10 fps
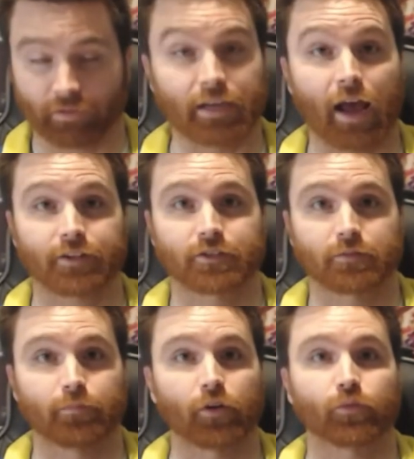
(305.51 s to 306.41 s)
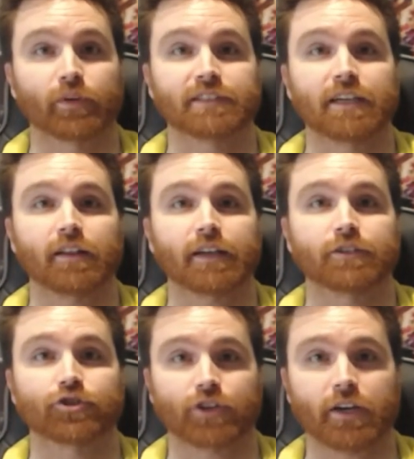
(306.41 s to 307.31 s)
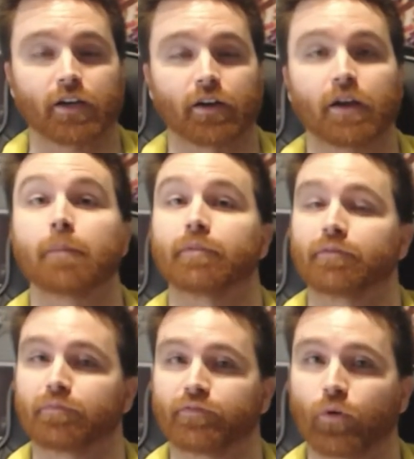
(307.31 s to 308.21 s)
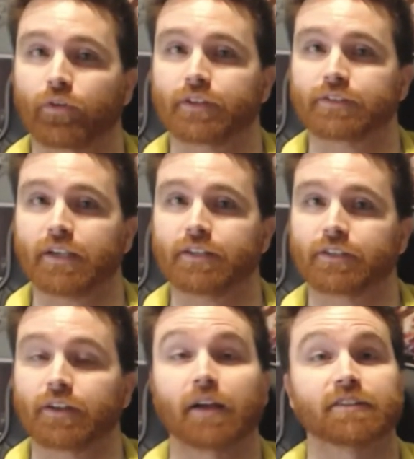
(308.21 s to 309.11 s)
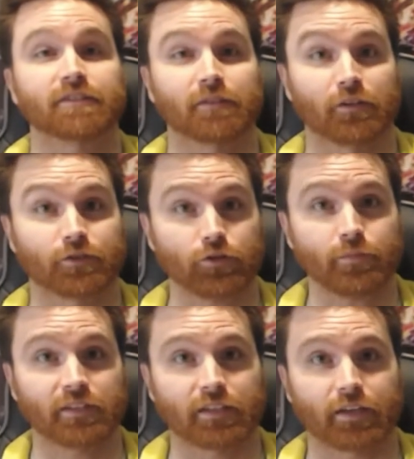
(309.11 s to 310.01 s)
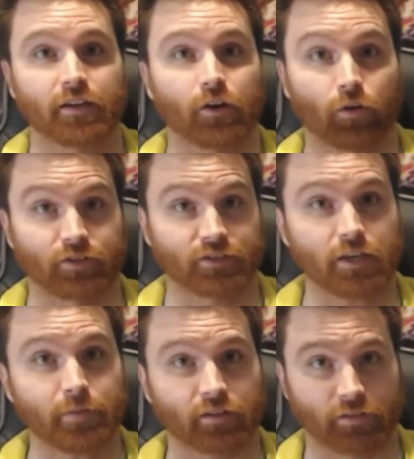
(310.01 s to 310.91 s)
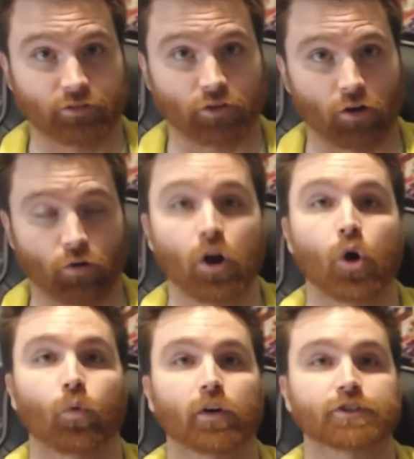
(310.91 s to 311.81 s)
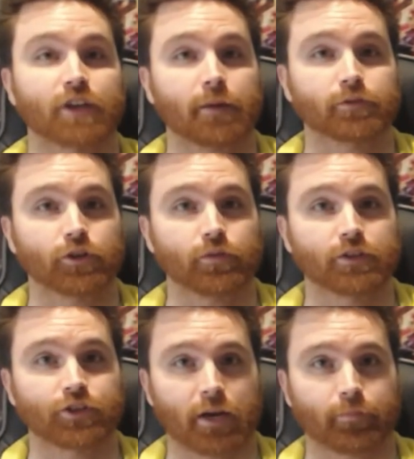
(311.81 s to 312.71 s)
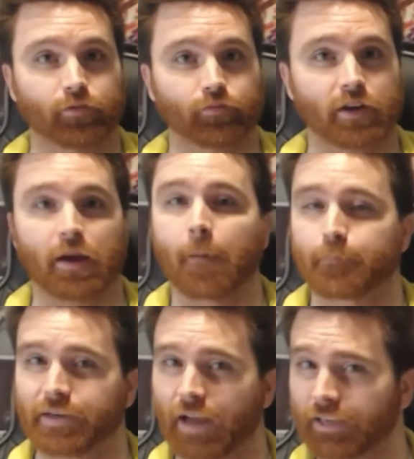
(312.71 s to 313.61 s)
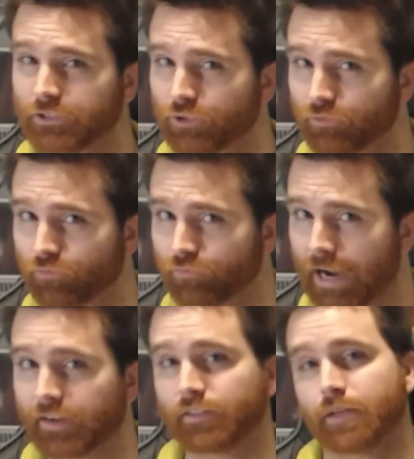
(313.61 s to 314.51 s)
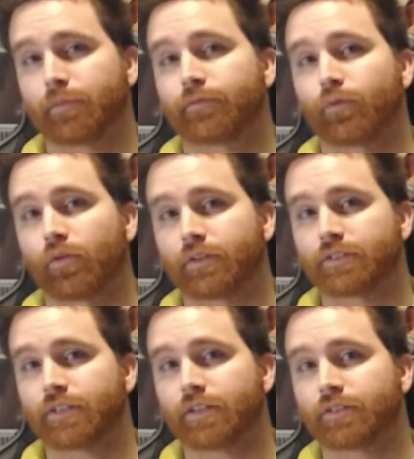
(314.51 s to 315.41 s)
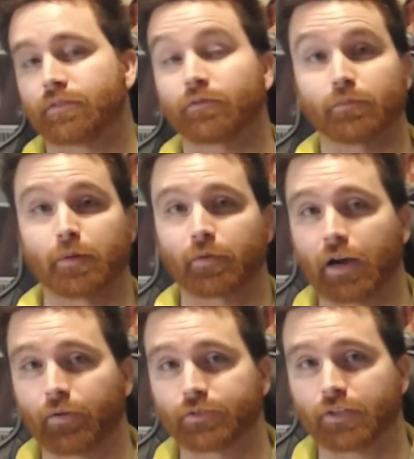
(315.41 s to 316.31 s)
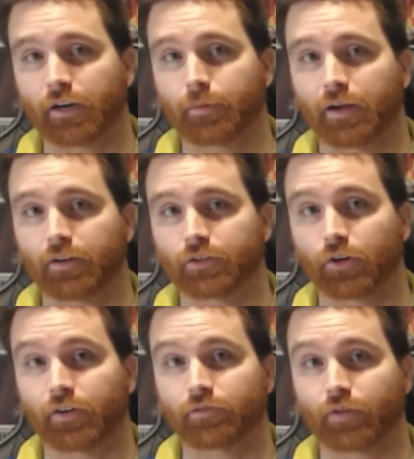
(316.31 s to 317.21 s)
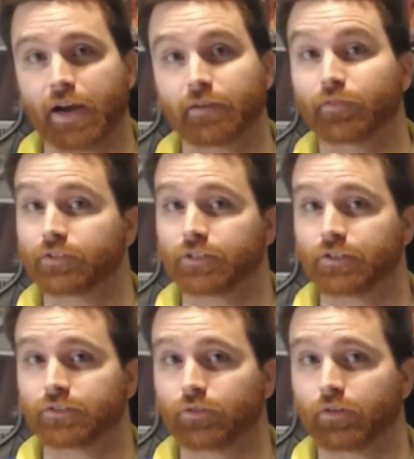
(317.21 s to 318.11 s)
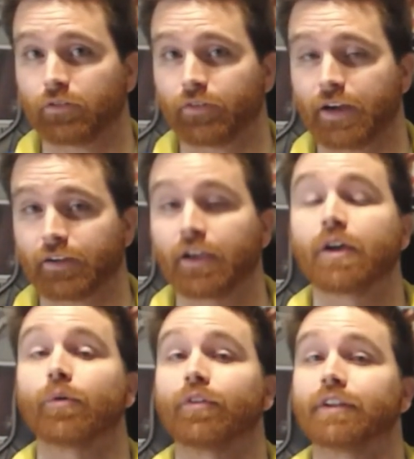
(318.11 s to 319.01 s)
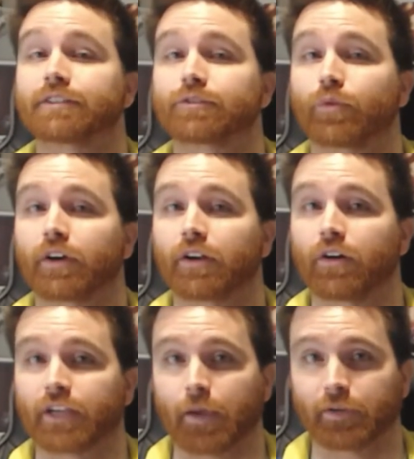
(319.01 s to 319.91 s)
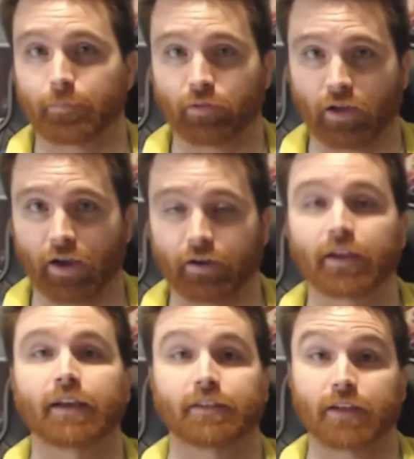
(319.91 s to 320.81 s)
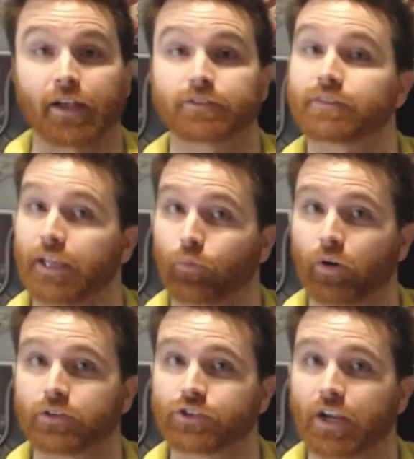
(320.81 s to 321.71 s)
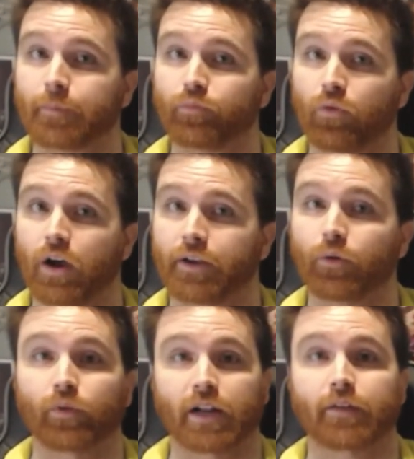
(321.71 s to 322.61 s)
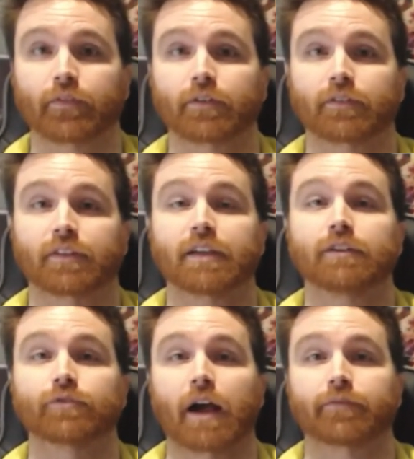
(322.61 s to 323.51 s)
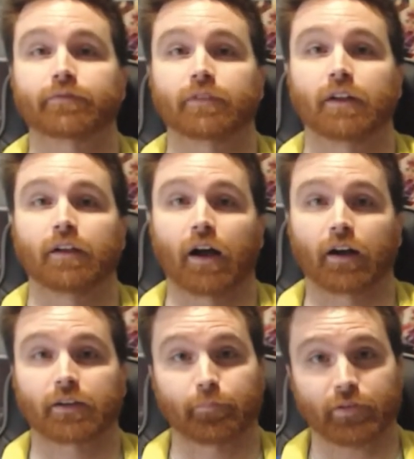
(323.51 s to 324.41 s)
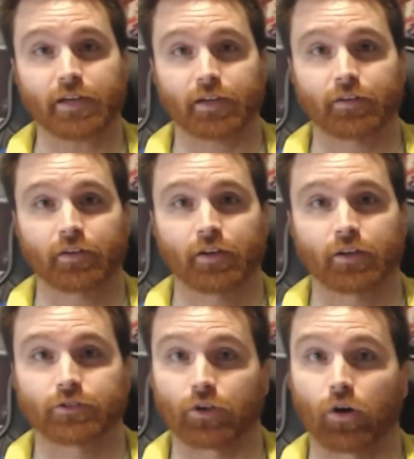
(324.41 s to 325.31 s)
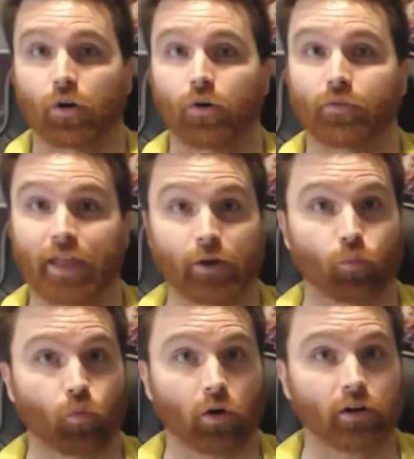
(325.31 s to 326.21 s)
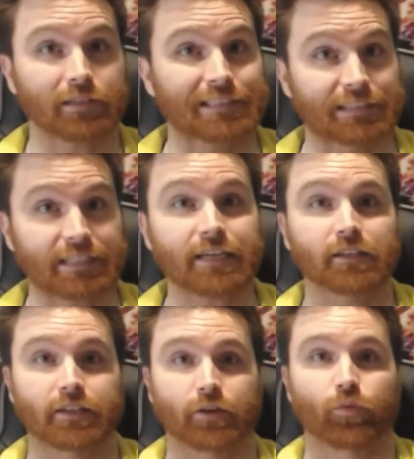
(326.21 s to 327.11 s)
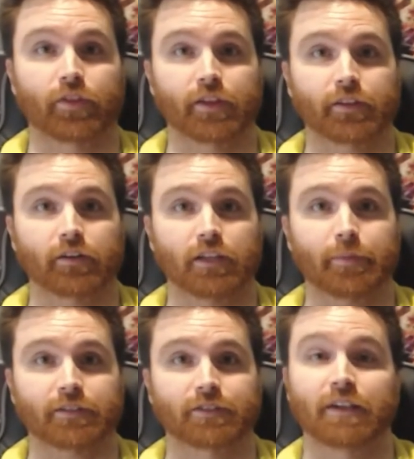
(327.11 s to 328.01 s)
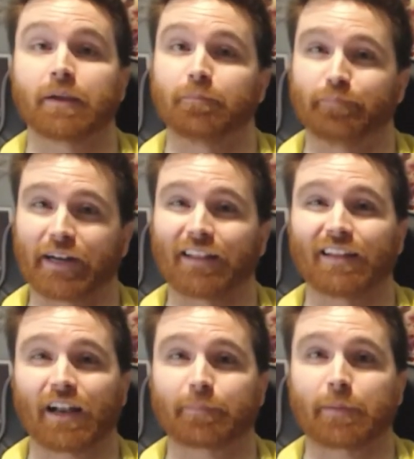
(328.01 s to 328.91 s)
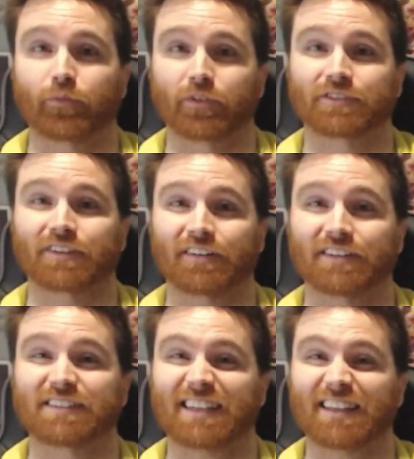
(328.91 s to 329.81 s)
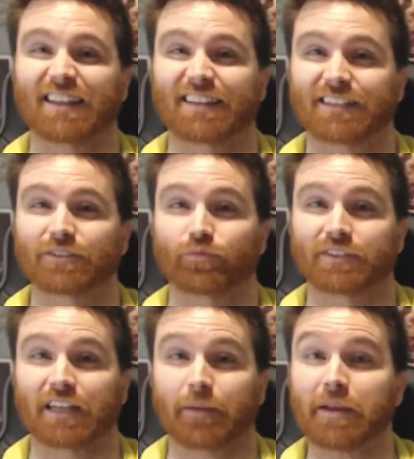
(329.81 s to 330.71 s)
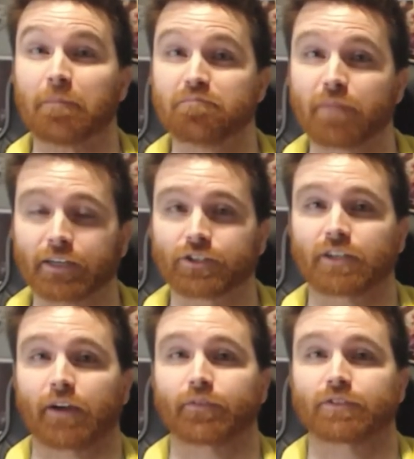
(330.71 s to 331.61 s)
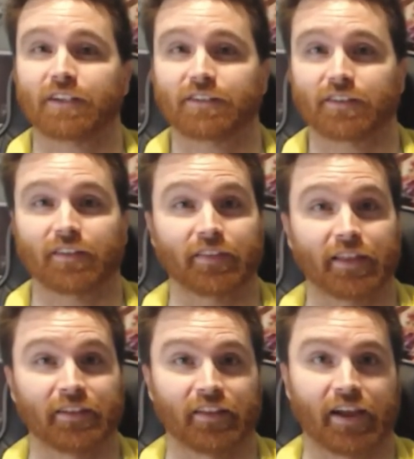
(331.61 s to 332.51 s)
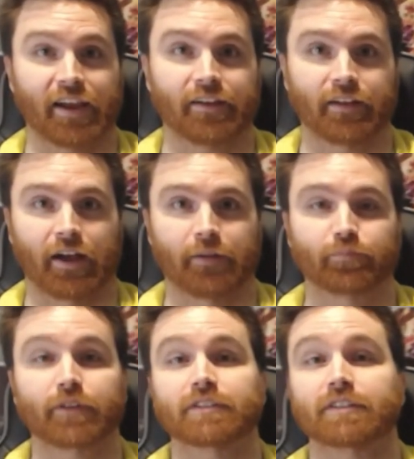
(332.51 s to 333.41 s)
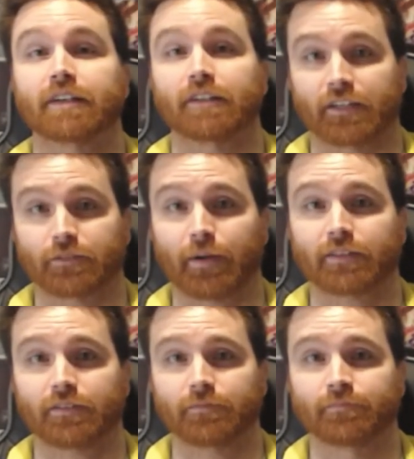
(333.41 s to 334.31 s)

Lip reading: Yes, both Waddill and Sheena, before the season, assumedly, or seemingly so, were Champ 2 and Champ 3, but not directly before the season. Remember how I was talking about current rank versus historical rank? Well, this is where it all came into play. Yes, they were Champ 1 whenever the draft completed, so they were legally within their limits. But a lot of people were starting to see that this was going to be a much tougher season than it had previously expected.